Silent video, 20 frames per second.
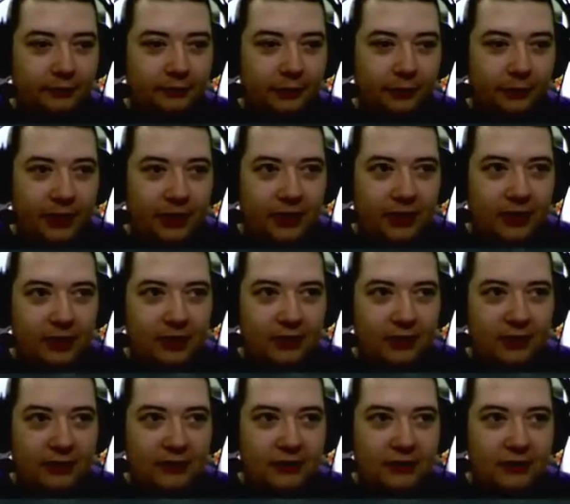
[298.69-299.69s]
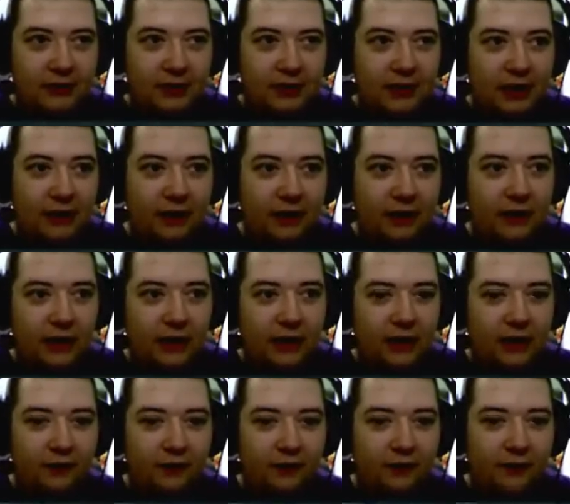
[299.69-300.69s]
because even
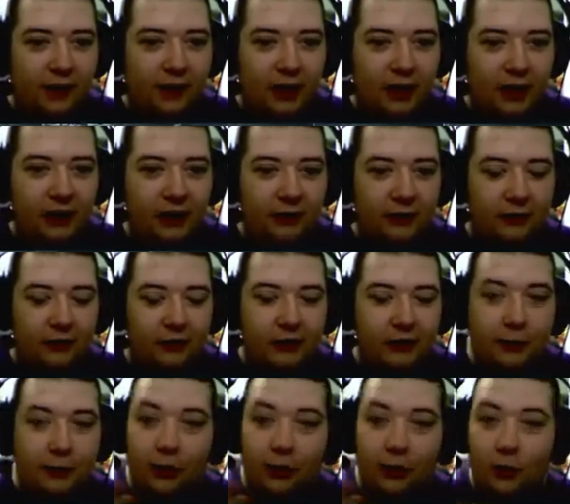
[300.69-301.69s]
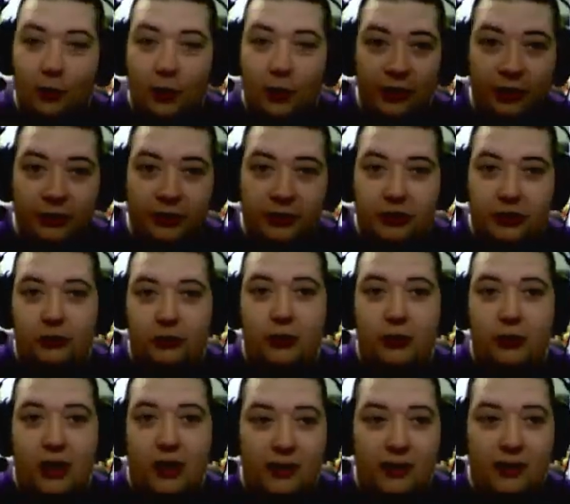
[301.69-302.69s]
if I can only pull one or two
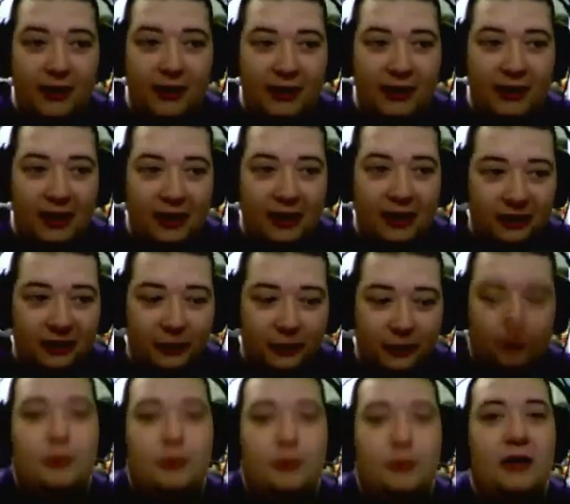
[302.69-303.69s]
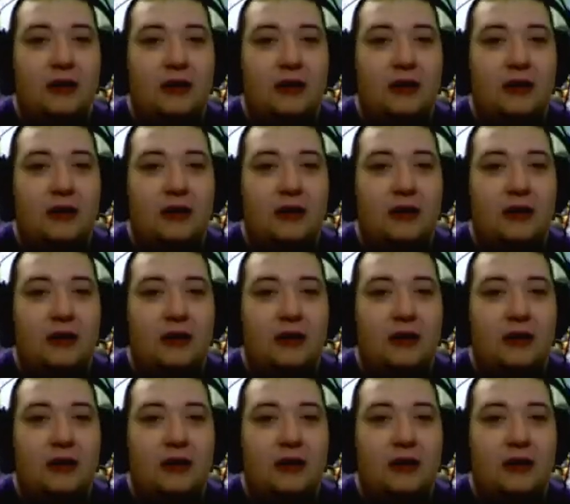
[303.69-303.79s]
enemy tanks to me,